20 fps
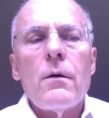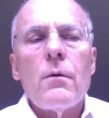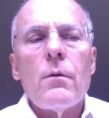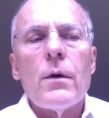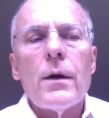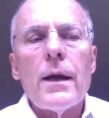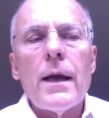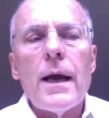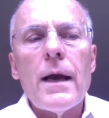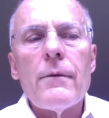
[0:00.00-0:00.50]

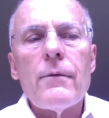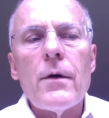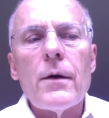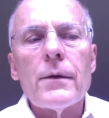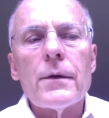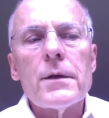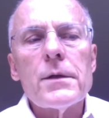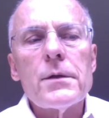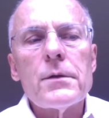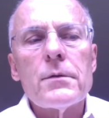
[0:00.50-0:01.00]
would have
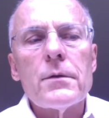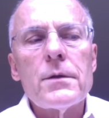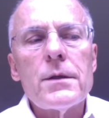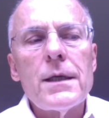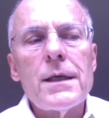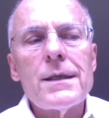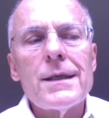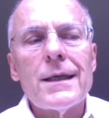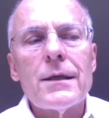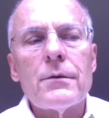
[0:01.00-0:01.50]
on this
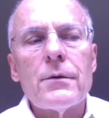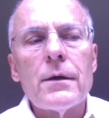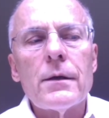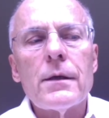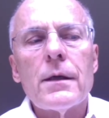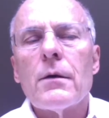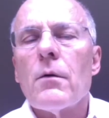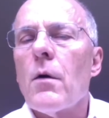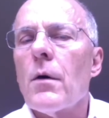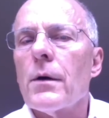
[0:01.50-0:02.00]
strategic
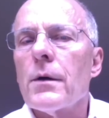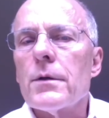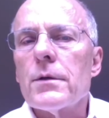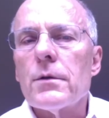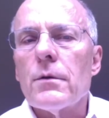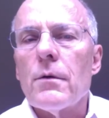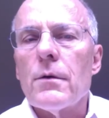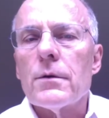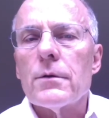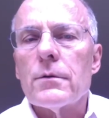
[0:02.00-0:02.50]
drinking water
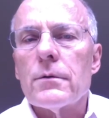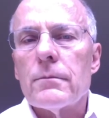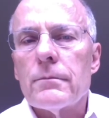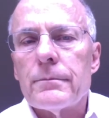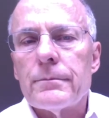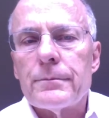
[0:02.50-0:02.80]
source.